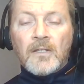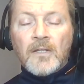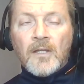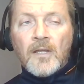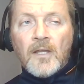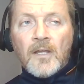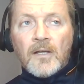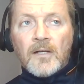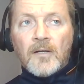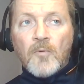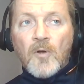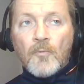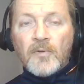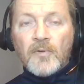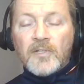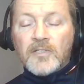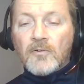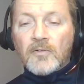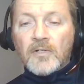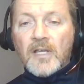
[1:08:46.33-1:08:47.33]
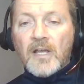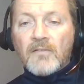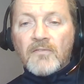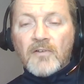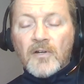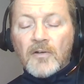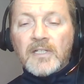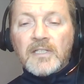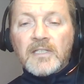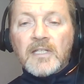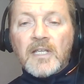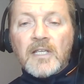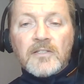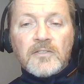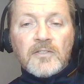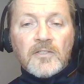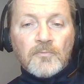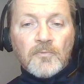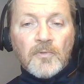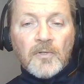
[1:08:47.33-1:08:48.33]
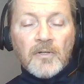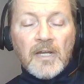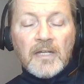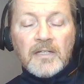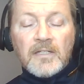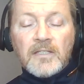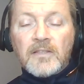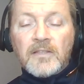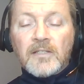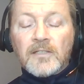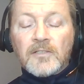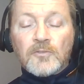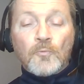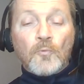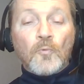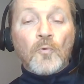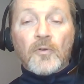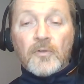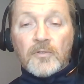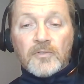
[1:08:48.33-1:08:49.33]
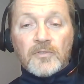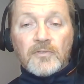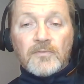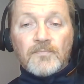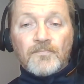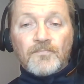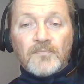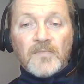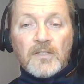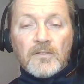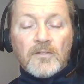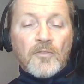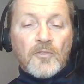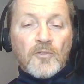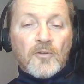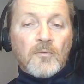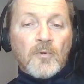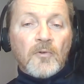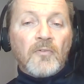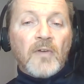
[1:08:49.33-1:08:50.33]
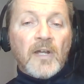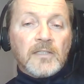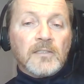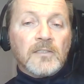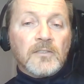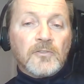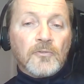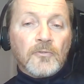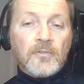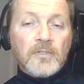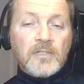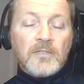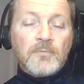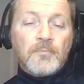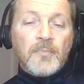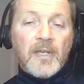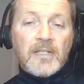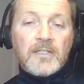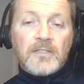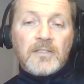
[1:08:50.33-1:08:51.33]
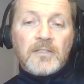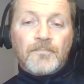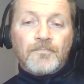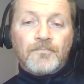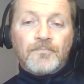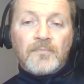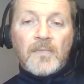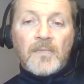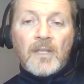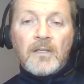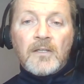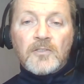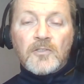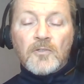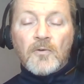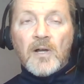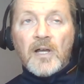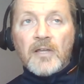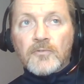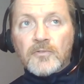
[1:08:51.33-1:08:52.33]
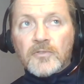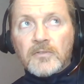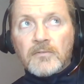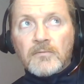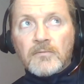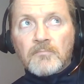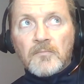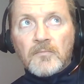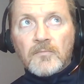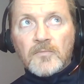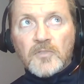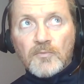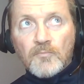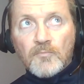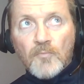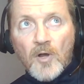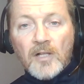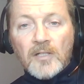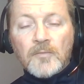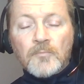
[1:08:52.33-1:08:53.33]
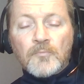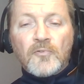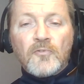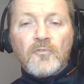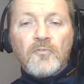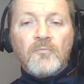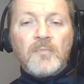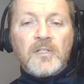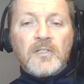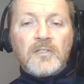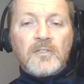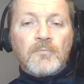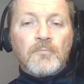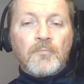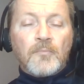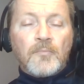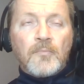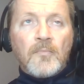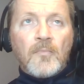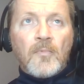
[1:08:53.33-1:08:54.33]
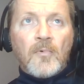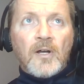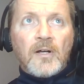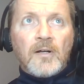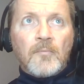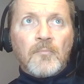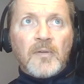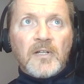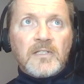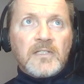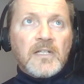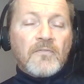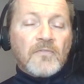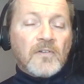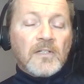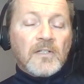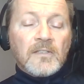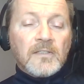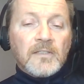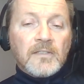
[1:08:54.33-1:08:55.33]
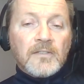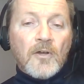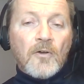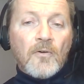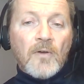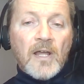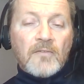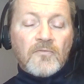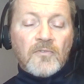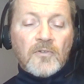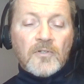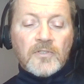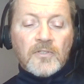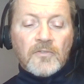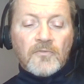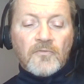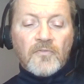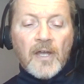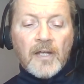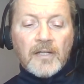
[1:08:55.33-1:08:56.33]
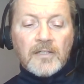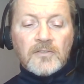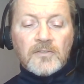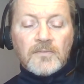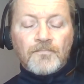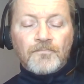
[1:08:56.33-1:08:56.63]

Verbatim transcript: Uh, what we don't have are any cases where anything is worse in the thermoregulatory mm-hmm. space. So either s- small improvements, uh, but definitely no adverse effects.